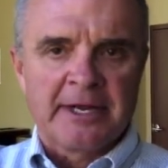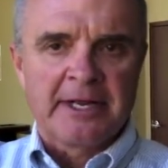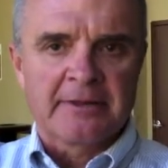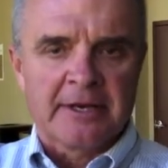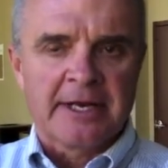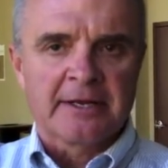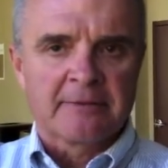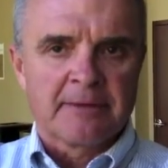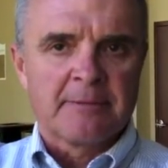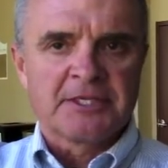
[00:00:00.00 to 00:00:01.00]
meaning that I
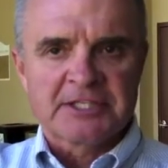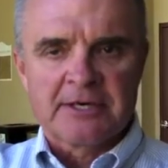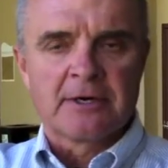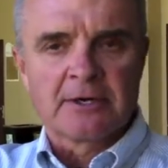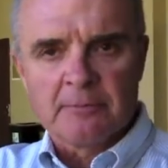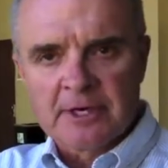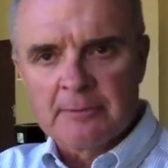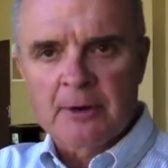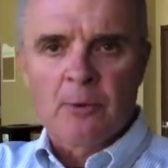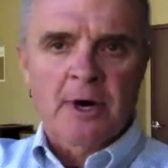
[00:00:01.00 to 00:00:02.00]
can maybe sell a little bit
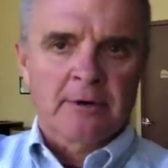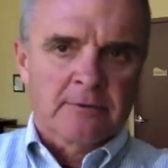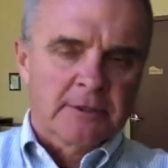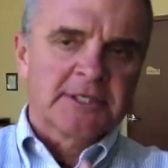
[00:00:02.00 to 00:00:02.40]
of my water,